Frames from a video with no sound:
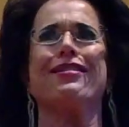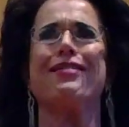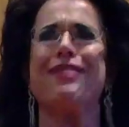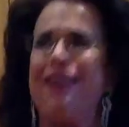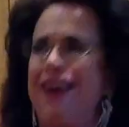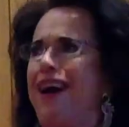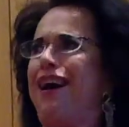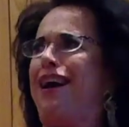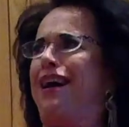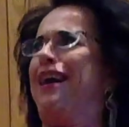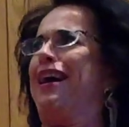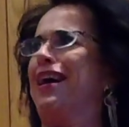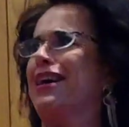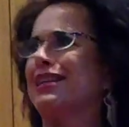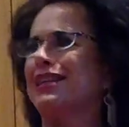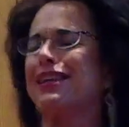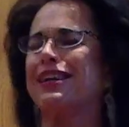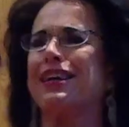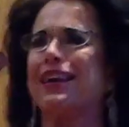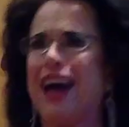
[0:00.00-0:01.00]
yeah,
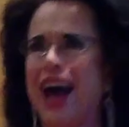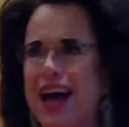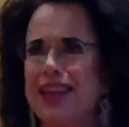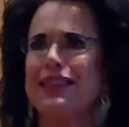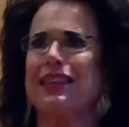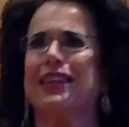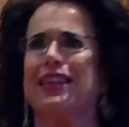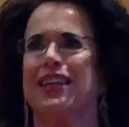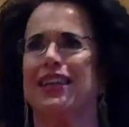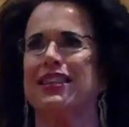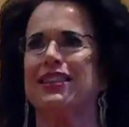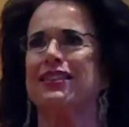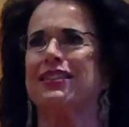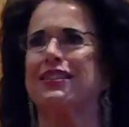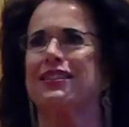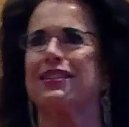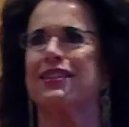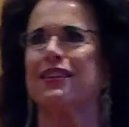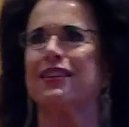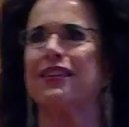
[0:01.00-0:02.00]
I got
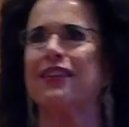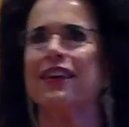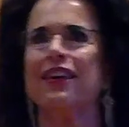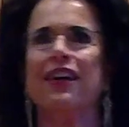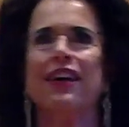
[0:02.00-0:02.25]
this.